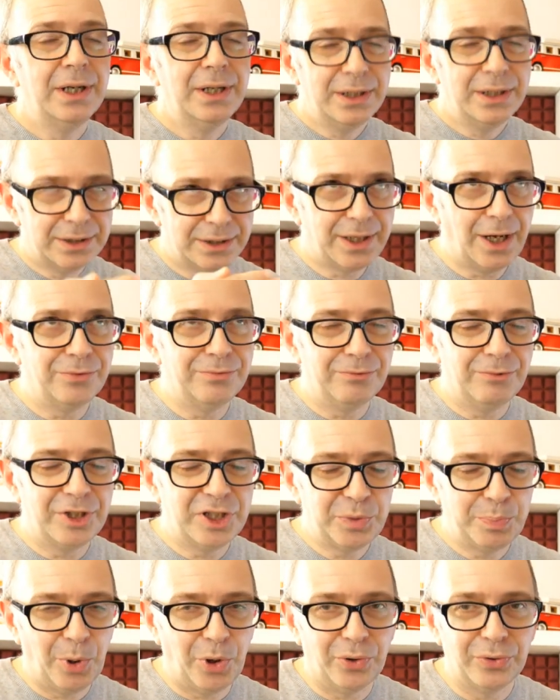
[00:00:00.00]
don't
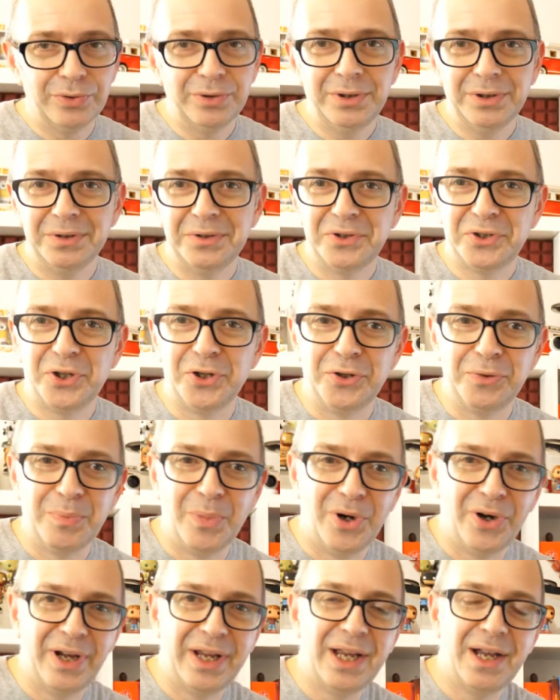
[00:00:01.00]
respond to
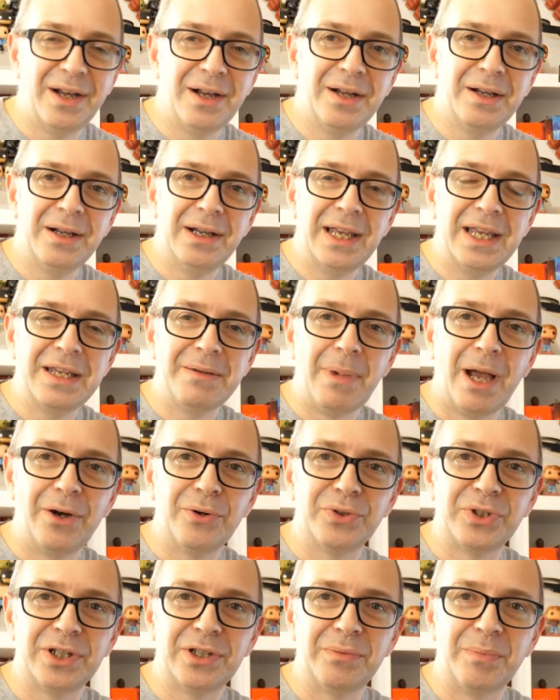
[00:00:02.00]
my uh,
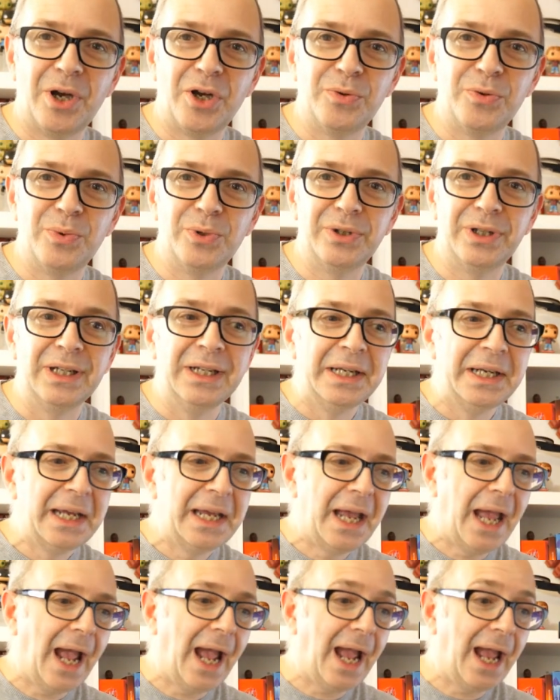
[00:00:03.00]
emails at the moment,
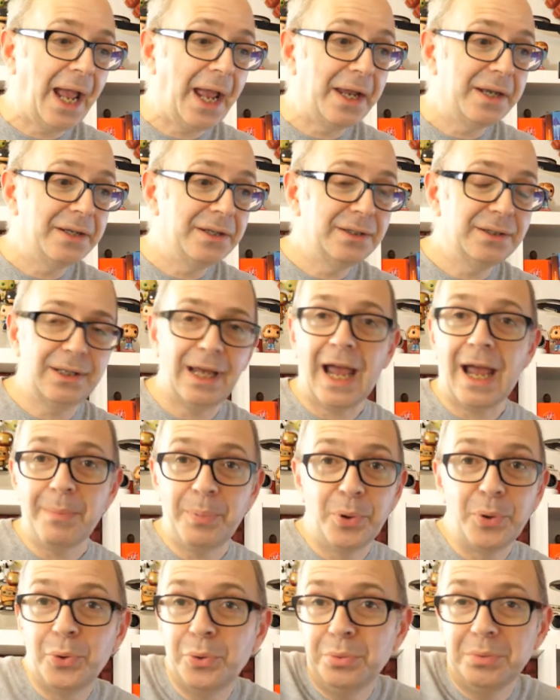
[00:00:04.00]
and
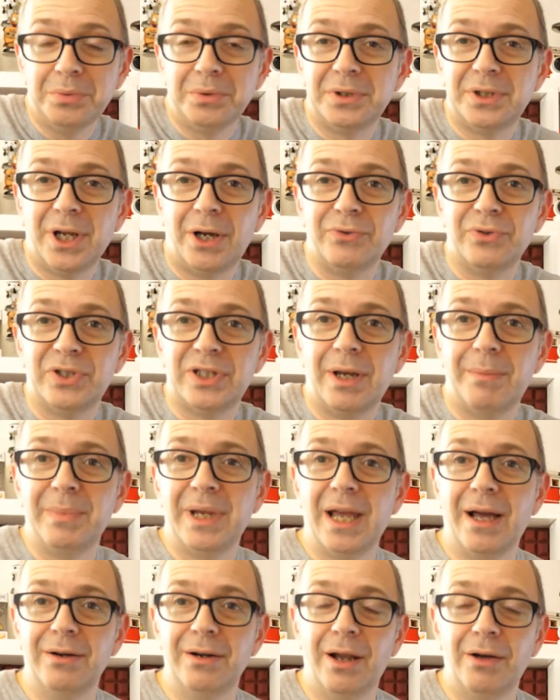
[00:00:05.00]
Apple don't send
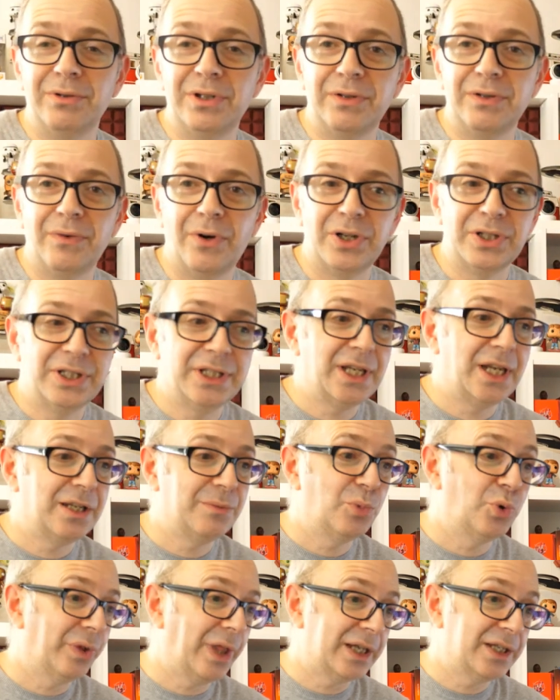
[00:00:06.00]
me out loan devices
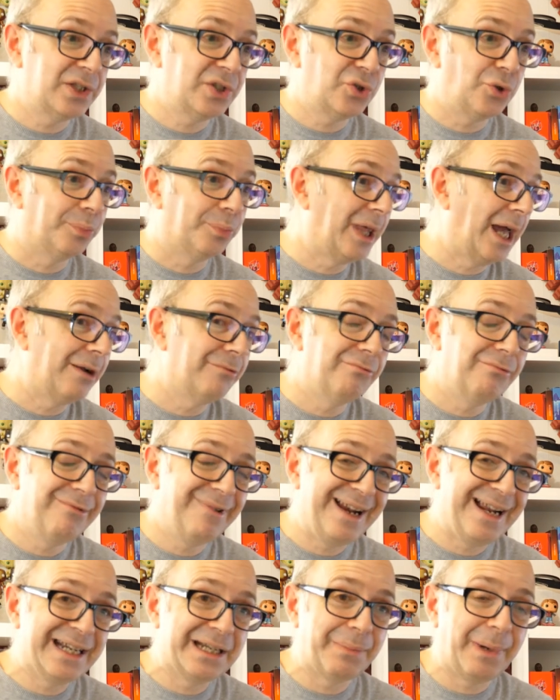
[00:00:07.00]
anymore. They stopped that
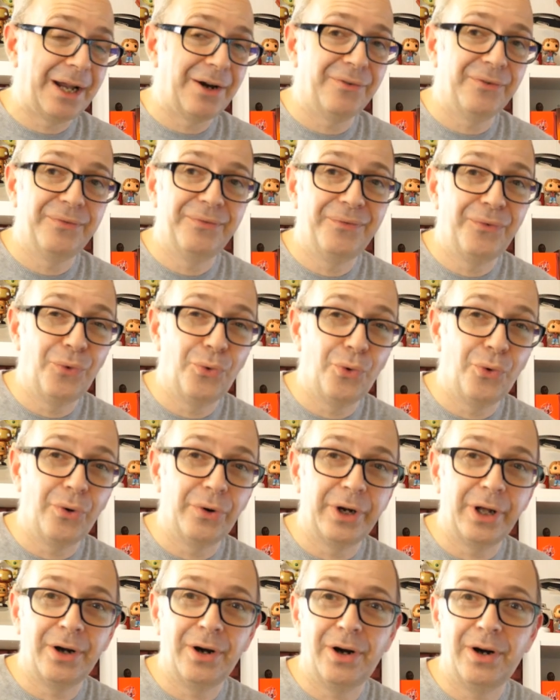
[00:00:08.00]
round about four
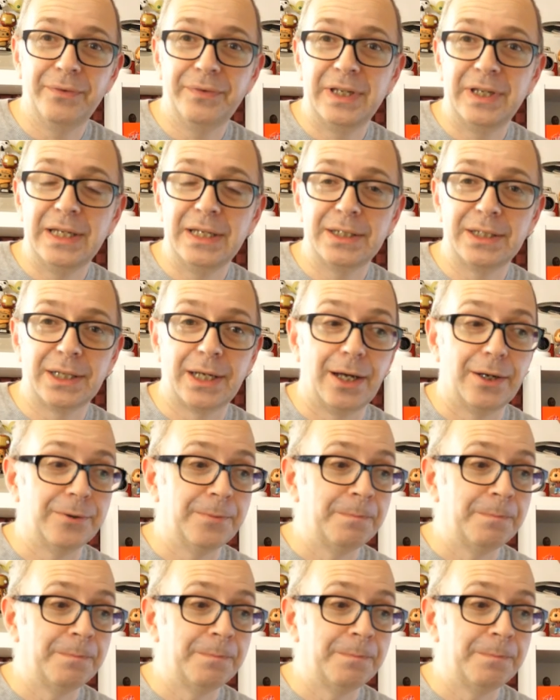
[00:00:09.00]
and a half years ago.